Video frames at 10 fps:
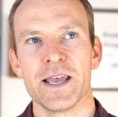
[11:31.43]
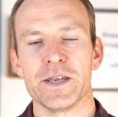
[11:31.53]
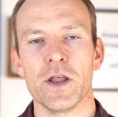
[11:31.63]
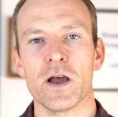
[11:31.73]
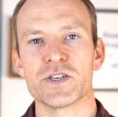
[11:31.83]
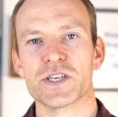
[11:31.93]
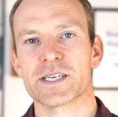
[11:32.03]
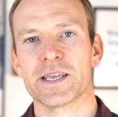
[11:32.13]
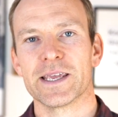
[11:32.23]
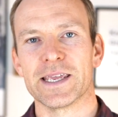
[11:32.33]
not
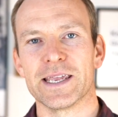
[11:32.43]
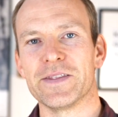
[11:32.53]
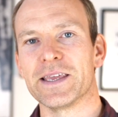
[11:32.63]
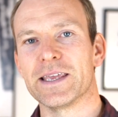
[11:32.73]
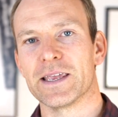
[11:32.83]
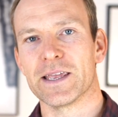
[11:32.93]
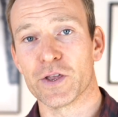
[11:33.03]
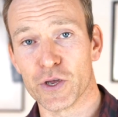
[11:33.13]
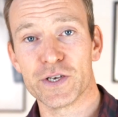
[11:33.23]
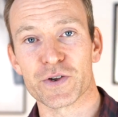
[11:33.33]
just in the
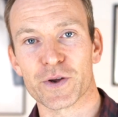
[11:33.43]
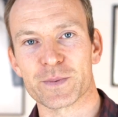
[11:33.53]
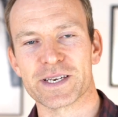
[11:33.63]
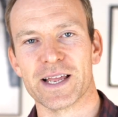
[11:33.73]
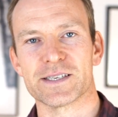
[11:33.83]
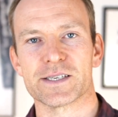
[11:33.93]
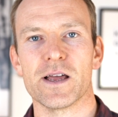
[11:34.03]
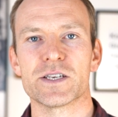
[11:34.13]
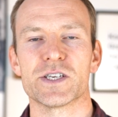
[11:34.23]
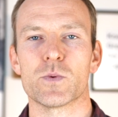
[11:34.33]
good circumstances,
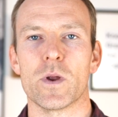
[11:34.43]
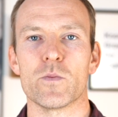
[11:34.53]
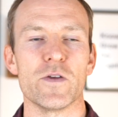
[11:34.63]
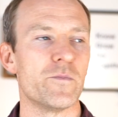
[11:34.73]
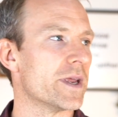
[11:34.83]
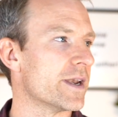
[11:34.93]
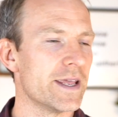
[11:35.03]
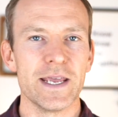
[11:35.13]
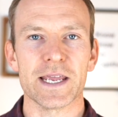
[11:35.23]
not just when we've been